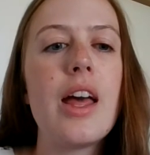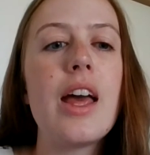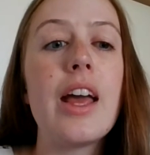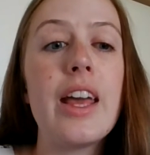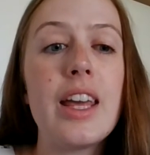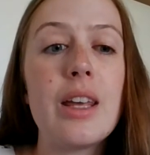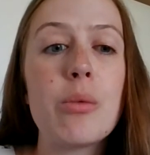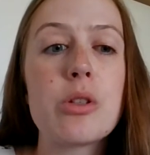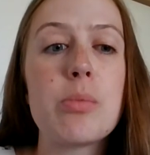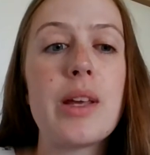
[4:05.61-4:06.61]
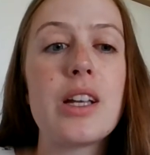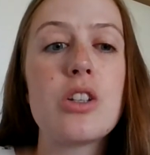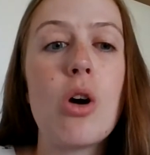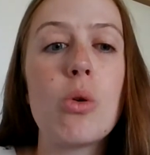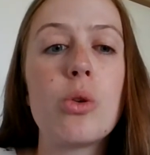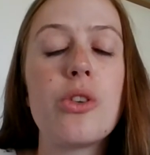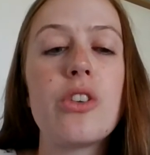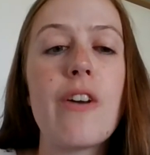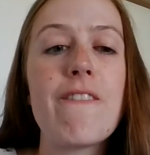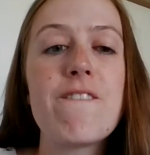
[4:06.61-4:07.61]
He was being told
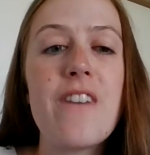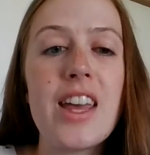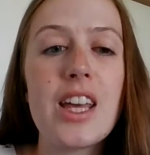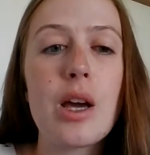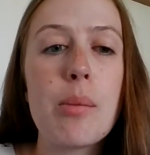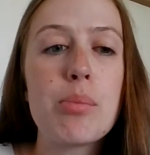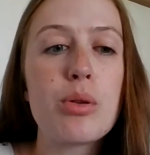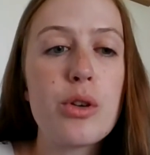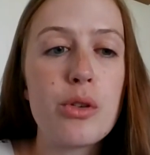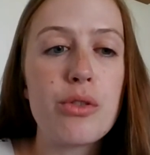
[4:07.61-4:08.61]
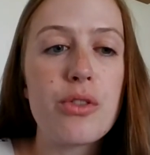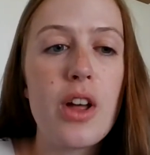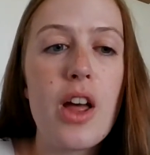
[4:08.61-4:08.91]
to fake proof